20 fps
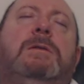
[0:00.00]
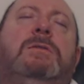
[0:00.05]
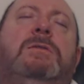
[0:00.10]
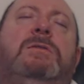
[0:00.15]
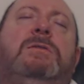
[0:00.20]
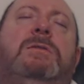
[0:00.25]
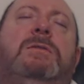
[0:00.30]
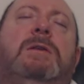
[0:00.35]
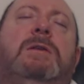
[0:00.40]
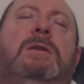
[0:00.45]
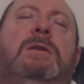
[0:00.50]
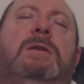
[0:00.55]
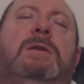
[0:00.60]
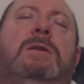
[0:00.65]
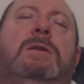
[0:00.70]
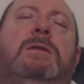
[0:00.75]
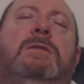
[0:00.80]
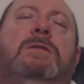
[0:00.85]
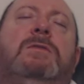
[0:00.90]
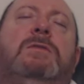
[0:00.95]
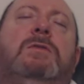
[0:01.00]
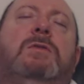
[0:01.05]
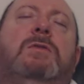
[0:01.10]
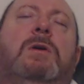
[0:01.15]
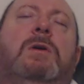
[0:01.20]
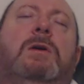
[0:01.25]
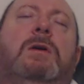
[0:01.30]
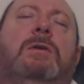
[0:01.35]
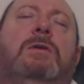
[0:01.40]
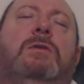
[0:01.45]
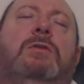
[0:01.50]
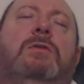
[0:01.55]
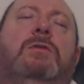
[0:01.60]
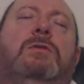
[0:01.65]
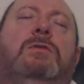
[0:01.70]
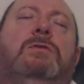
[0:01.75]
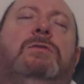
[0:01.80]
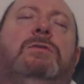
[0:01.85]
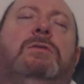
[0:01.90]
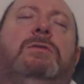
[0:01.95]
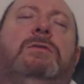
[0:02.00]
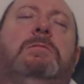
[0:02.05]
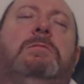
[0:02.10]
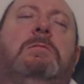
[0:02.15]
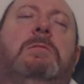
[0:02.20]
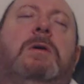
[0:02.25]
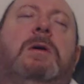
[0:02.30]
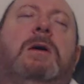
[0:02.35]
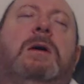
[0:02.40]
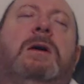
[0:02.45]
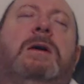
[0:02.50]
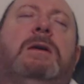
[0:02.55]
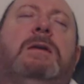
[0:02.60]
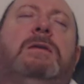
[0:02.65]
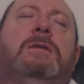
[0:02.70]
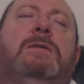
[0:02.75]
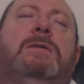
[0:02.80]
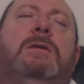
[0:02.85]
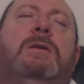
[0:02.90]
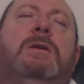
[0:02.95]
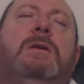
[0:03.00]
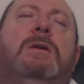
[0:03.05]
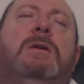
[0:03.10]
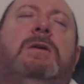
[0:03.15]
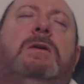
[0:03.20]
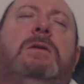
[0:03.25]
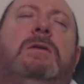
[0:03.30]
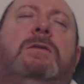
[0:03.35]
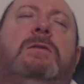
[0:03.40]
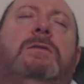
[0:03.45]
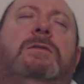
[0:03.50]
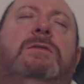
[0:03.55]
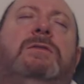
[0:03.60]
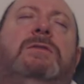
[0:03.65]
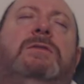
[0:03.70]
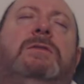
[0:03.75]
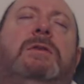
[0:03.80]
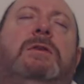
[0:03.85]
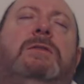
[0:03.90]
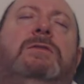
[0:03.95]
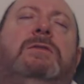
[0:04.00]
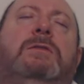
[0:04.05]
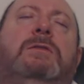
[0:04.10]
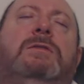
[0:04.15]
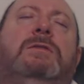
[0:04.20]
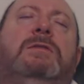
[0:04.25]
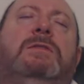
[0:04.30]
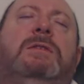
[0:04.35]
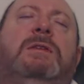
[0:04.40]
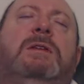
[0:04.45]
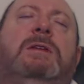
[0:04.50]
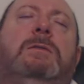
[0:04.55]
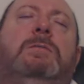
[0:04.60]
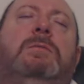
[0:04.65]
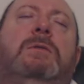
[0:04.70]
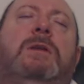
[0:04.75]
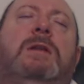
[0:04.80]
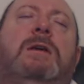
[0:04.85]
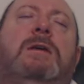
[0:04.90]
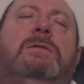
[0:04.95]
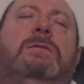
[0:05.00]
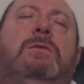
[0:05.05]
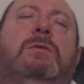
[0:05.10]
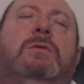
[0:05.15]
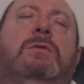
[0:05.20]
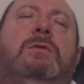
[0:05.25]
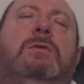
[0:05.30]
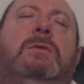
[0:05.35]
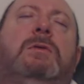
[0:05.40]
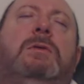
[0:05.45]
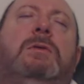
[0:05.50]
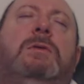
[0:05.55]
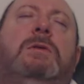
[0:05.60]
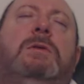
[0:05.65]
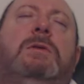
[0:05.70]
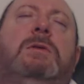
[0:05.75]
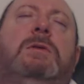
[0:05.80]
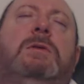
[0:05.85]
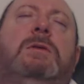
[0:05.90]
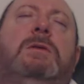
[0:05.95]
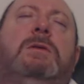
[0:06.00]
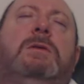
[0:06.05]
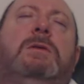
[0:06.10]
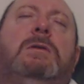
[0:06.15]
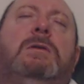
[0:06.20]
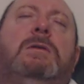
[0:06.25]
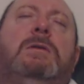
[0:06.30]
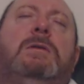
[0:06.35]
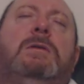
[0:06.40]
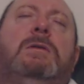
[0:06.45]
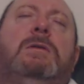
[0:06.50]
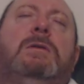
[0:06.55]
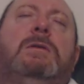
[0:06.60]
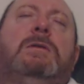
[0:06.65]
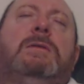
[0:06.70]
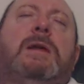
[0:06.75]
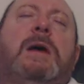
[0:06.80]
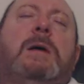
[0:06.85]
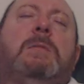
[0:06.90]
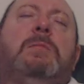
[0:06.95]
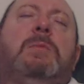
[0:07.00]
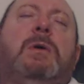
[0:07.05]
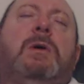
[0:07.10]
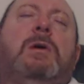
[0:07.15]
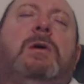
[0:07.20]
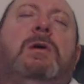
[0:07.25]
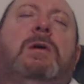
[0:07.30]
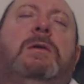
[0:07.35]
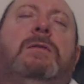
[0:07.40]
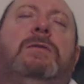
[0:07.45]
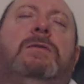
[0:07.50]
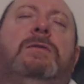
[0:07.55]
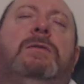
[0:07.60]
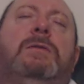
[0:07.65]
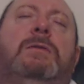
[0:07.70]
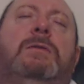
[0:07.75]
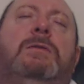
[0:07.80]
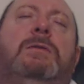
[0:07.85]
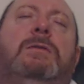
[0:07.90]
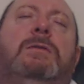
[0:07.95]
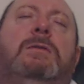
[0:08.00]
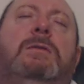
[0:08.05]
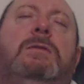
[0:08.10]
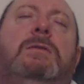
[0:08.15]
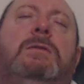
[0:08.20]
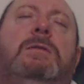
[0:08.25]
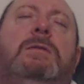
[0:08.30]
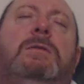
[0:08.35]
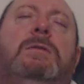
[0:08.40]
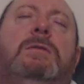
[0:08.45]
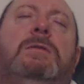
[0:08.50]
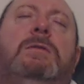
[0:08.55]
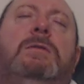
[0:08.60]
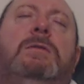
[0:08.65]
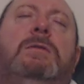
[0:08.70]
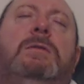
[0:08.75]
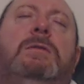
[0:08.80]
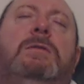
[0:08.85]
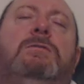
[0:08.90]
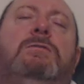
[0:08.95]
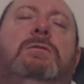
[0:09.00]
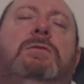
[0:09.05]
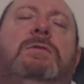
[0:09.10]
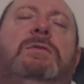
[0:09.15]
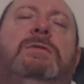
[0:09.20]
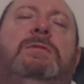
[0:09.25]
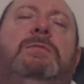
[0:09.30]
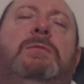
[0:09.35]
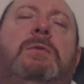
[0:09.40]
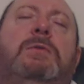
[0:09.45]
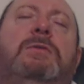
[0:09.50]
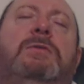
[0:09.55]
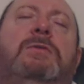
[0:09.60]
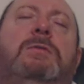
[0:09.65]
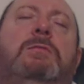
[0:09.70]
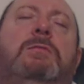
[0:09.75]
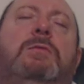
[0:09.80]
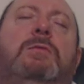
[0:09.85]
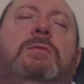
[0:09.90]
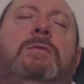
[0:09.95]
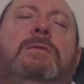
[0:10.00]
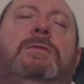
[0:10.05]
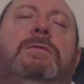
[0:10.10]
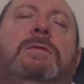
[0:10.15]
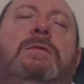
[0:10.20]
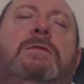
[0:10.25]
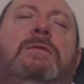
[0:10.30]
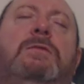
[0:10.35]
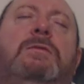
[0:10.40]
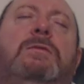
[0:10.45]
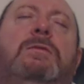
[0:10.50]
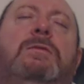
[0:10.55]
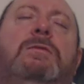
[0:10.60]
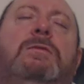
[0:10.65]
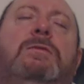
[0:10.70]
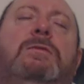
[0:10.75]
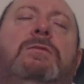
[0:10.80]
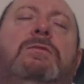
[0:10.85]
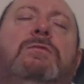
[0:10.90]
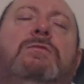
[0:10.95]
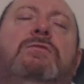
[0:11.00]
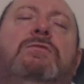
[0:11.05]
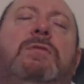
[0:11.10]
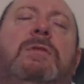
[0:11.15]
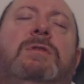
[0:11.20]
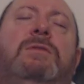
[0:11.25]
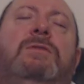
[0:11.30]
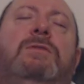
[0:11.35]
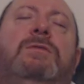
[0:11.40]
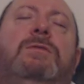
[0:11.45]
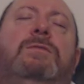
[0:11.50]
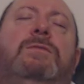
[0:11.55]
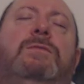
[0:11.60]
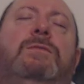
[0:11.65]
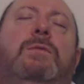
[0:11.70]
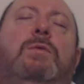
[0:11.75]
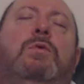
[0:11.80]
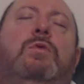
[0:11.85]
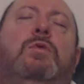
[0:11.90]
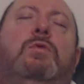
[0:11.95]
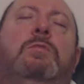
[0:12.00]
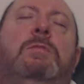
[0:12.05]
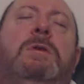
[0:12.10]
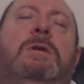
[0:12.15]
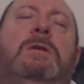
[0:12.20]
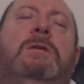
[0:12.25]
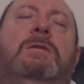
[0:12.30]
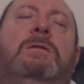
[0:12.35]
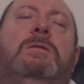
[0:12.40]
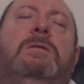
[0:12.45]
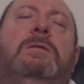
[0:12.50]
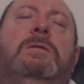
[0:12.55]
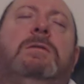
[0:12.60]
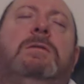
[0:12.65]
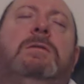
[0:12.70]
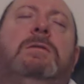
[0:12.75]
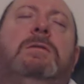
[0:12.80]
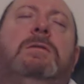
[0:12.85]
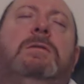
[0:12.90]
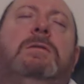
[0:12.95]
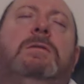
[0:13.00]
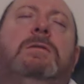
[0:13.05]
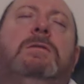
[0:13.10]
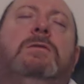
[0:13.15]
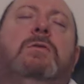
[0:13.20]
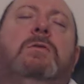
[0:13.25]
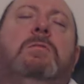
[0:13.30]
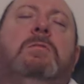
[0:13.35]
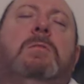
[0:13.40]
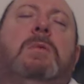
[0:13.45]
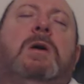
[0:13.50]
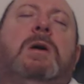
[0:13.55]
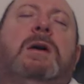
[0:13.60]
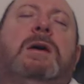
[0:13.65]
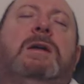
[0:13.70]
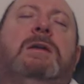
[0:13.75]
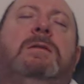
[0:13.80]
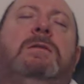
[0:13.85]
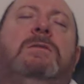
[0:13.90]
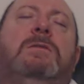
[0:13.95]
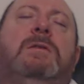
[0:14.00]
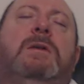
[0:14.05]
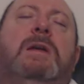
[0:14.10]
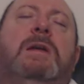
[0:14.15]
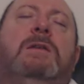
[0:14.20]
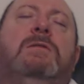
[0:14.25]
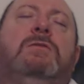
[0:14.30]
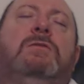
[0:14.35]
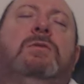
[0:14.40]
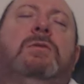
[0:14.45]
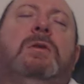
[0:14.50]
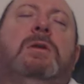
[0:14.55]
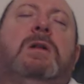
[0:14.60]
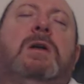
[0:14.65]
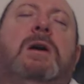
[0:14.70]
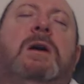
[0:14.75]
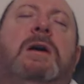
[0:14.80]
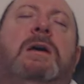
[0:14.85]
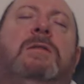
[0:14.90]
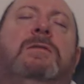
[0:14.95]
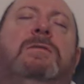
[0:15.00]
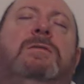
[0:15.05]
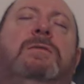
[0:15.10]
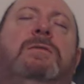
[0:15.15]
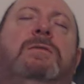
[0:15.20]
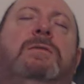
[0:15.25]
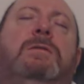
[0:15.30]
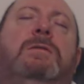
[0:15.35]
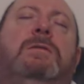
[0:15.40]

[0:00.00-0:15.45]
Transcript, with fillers: sink into your unconscious mind on such a deep level, that part that is responsible for transforming your mind and your life.